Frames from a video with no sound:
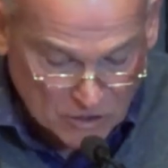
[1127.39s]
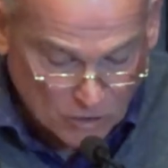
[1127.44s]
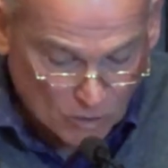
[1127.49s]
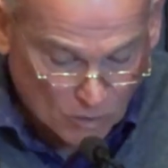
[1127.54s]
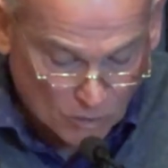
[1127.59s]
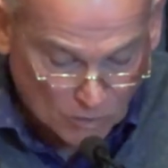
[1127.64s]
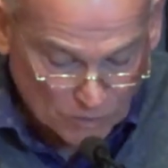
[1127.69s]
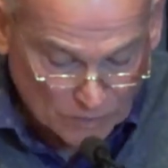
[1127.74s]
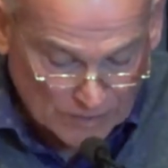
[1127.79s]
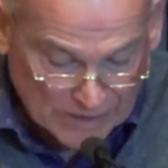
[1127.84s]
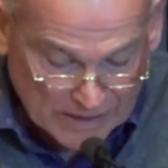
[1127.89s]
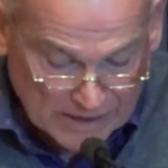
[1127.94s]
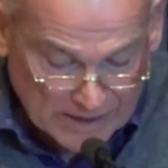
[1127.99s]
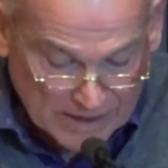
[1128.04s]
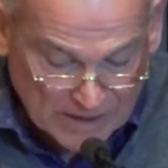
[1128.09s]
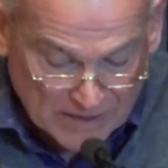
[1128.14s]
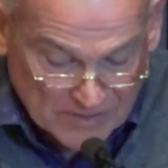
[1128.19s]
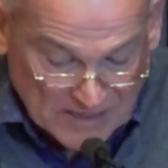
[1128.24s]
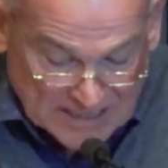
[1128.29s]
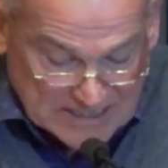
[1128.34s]
corn,
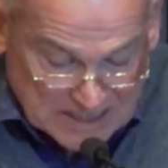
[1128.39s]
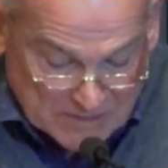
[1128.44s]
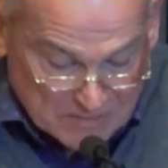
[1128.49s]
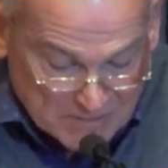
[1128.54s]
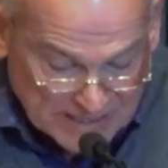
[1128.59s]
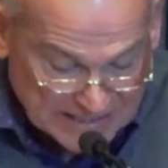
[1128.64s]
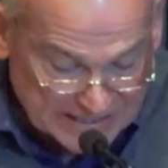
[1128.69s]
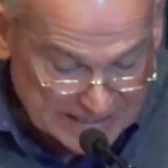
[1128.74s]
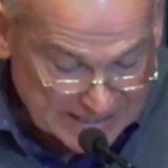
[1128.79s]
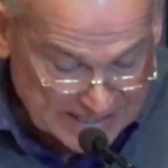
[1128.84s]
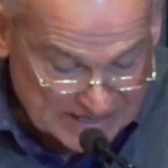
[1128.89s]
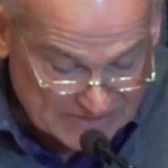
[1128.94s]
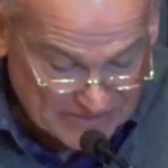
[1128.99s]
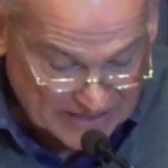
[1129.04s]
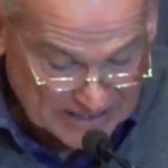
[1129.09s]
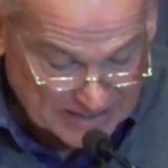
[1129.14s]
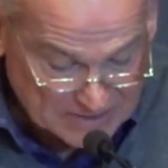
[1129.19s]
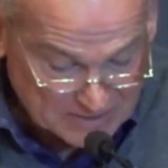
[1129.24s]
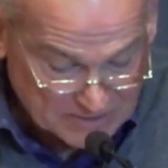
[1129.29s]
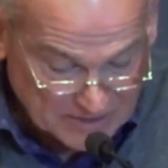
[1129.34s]
they simply leave
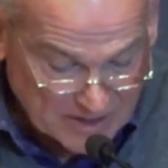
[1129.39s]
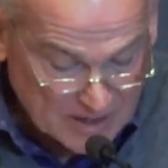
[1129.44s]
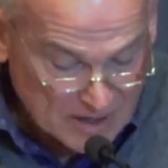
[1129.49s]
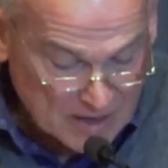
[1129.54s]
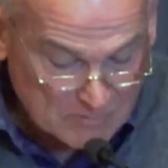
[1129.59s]
it.